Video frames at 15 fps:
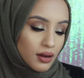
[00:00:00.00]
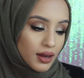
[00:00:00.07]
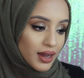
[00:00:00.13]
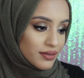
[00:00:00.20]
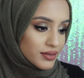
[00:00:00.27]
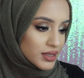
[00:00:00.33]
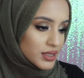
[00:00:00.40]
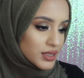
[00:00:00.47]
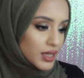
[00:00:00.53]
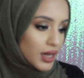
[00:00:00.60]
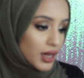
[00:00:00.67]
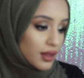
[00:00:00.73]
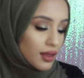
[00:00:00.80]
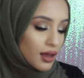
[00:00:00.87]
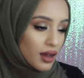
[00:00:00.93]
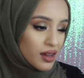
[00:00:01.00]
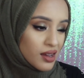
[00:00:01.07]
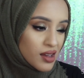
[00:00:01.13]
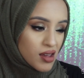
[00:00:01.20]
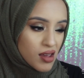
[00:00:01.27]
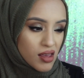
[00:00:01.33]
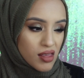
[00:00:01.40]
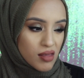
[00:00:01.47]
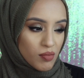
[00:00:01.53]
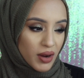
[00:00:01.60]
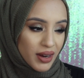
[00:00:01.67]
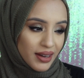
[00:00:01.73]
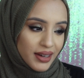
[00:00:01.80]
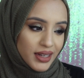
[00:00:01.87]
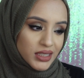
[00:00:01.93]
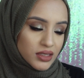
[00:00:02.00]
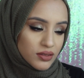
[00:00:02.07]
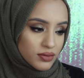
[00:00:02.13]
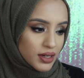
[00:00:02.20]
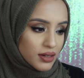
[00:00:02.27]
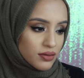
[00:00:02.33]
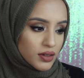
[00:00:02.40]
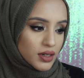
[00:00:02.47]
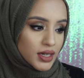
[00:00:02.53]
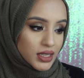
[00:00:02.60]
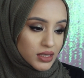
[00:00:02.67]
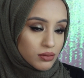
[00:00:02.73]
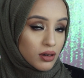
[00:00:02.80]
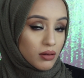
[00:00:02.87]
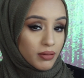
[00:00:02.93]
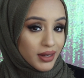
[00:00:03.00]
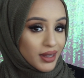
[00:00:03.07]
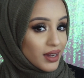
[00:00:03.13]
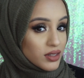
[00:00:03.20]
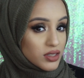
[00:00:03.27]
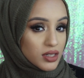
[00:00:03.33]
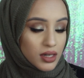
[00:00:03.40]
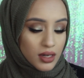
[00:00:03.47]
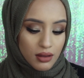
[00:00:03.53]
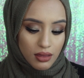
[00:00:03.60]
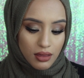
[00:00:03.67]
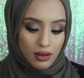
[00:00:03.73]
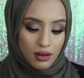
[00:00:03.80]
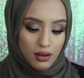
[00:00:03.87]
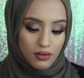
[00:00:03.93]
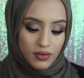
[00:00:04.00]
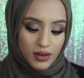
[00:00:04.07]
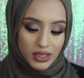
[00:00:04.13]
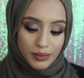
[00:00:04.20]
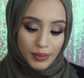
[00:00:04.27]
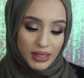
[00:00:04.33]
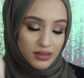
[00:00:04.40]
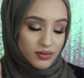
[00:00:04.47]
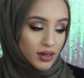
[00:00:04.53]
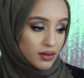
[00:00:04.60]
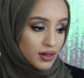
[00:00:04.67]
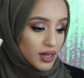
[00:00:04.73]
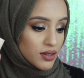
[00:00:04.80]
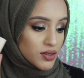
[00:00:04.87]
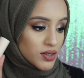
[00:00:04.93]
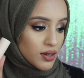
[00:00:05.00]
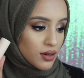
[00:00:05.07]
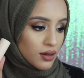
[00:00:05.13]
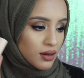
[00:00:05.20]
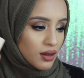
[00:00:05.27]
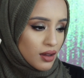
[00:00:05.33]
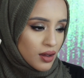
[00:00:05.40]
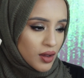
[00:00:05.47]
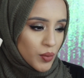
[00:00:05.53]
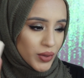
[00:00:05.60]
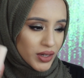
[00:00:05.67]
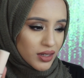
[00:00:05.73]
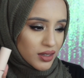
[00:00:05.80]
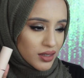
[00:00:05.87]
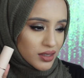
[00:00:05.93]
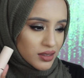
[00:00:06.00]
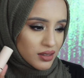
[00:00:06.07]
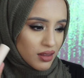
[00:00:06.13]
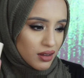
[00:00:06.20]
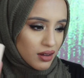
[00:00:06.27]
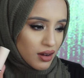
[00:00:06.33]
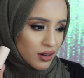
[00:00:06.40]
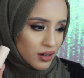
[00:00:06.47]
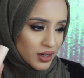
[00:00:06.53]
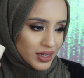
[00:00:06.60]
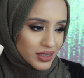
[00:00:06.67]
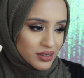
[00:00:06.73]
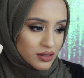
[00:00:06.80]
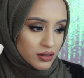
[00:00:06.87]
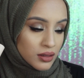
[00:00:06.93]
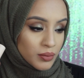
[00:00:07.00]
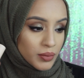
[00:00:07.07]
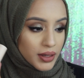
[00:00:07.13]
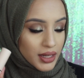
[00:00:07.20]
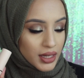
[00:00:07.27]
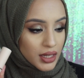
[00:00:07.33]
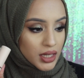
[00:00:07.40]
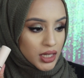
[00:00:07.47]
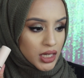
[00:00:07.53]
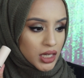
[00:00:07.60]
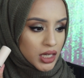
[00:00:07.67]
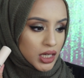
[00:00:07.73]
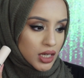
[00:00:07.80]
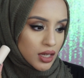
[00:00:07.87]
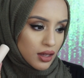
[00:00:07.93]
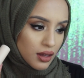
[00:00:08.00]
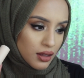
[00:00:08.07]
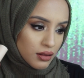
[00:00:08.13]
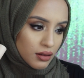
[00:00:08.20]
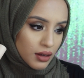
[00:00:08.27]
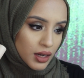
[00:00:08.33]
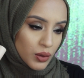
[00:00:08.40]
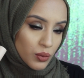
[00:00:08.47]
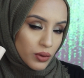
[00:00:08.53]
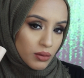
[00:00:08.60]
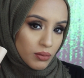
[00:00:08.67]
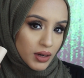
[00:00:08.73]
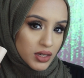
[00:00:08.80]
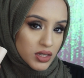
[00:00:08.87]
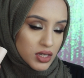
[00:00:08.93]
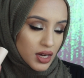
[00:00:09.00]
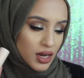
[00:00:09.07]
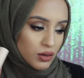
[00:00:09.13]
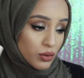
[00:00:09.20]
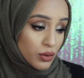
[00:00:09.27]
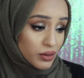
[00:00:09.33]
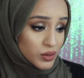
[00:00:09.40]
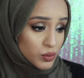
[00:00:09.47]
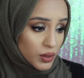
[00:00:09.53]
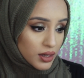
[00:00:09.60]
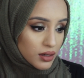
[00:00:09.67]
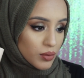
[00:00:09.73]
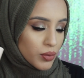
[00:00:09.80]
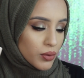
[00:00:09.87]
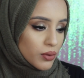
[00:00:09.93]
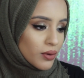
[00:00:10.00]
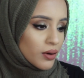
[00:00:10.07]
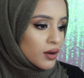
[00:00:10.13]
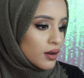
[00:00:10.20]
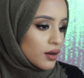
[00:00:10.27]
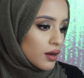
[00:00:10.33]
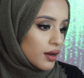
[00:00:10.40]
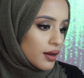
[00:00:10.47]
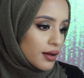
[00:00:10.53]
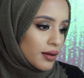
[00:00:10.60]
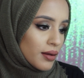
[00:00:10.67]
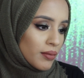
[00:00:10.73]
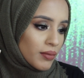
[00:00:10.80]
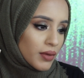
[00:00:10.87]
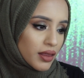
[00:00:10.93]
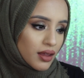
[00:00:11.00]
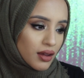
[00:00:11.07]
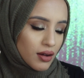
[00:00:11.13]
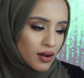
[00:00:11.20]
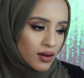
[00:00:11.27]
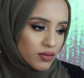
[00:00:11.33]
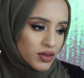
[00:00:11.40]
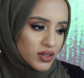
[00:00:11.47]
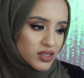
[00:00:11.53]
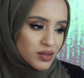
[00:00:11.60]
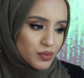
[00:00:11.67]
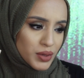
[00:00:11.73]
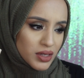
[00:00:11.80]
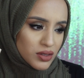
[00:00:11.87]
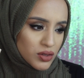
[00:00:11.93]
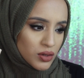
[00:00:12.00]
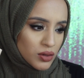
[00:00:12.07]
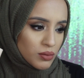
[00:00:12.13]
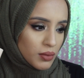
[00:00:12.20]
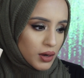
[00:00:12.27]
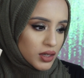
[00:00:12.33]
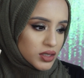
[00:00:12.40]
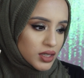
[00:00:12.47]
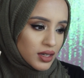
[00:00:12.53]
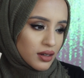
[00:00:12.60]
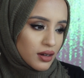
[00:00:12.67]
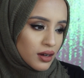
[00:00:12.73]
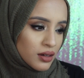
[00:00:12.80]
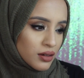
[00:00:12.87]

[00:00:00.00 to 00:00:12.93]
And I have to say that my least favourite is probably actually the Fast Base foundation, because the colour isn't completely in line with my shade, although it's workable. The coverage is a bit too much, and